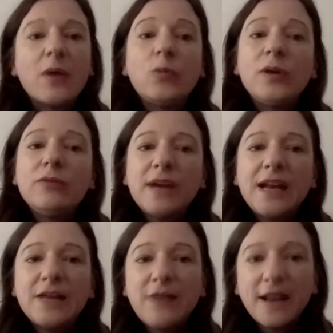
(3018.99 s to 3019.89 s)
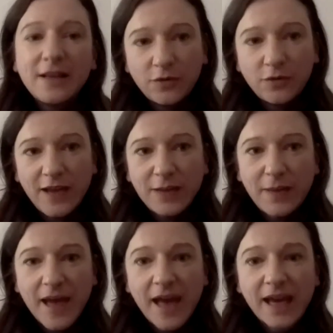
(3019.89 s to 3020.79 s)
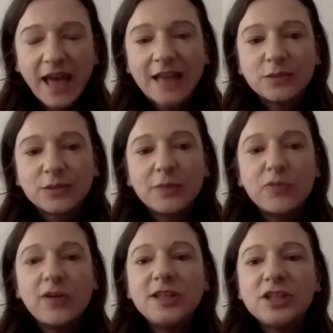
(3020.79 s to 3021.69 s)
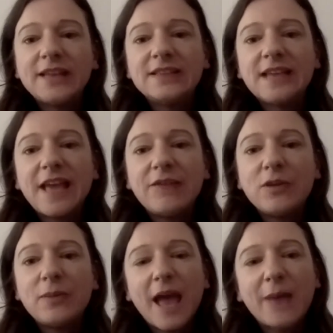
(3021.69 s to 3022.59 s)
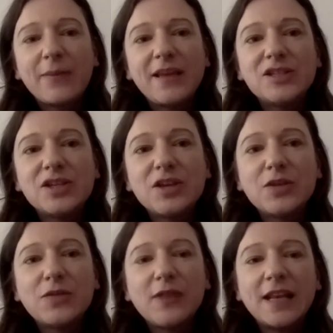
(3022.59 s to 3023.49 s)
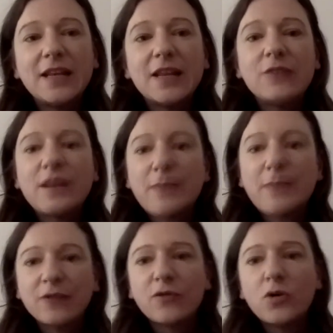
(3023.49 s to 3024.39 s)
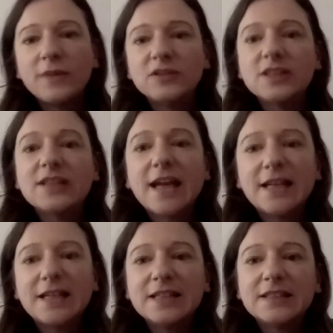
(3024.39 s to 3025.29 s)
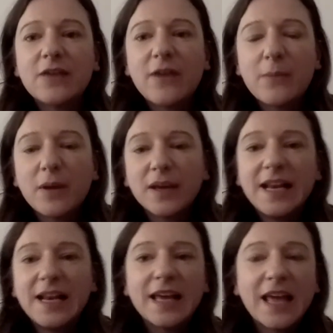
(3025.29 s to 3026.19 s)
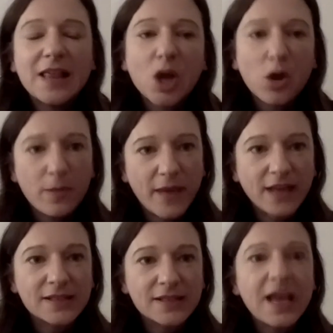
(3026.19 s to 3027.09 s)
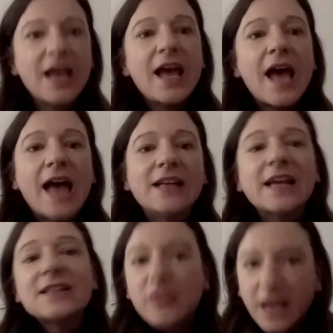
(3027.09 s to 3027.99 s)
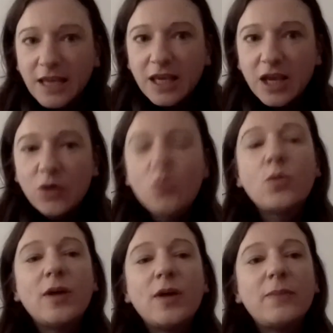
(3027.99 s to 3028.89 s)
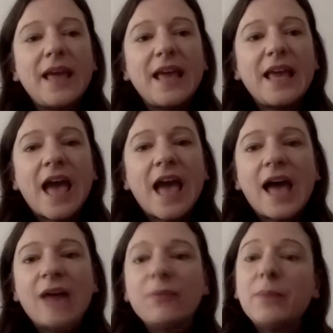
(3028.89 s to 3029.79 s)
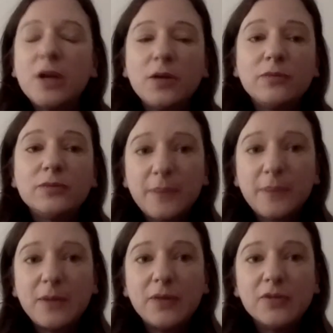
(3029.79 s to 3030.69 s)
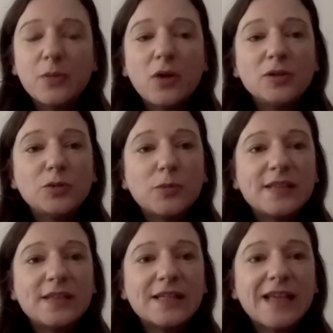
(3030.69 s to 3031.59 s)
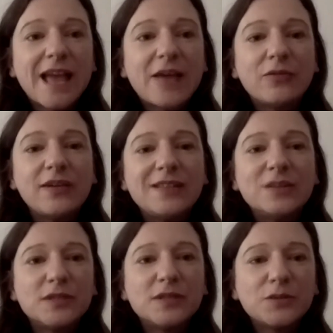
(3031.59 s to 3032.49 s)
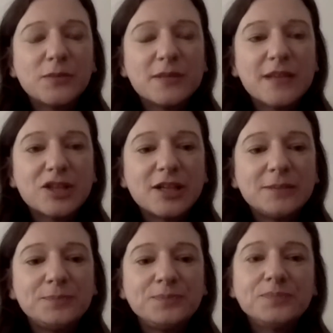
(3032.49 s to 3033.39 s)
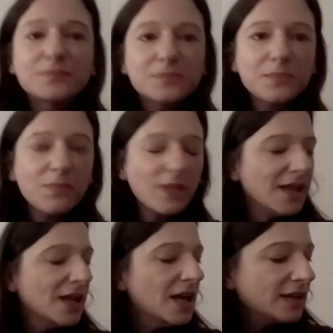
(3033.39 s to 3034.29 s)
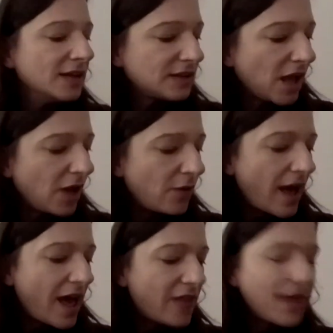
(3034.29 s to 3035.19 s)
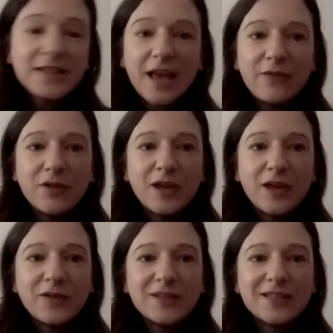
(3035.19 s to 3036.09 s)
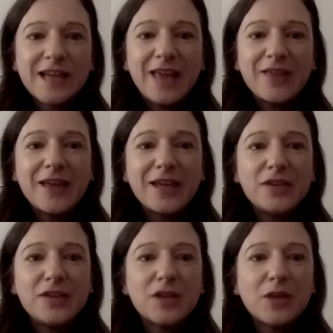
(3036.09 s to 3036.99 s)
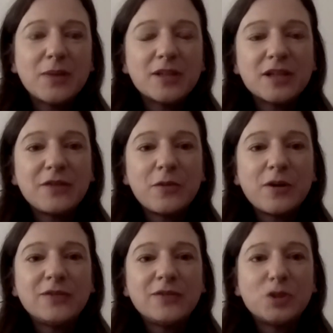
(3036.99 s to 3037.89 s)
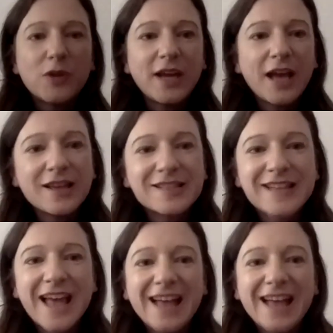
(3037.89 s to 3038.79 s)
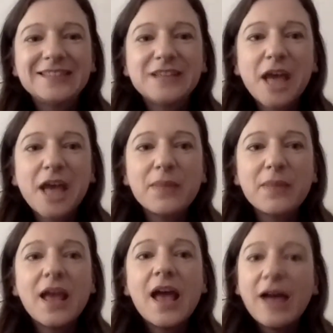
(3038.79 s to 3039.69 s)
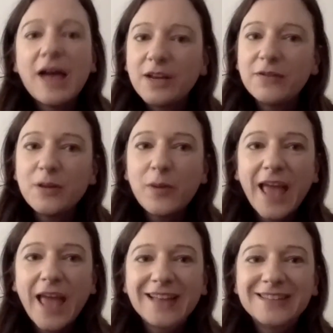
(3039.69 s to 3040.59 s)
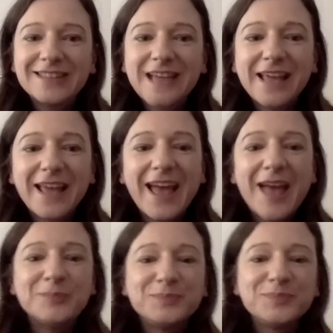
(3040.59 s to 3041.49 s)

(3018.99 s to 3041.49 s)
We really value your feedback, and we'd appreciate it if you'd be happy to fill in the feedback form. I've just added the SurveyMonkey link in the comments. And as a thank you, we'll be people who respond, we'll be sending out the resources from the session. So that's everything for today. Thank you so much, everyone, for joining us, and have a lovely weekend. Take care.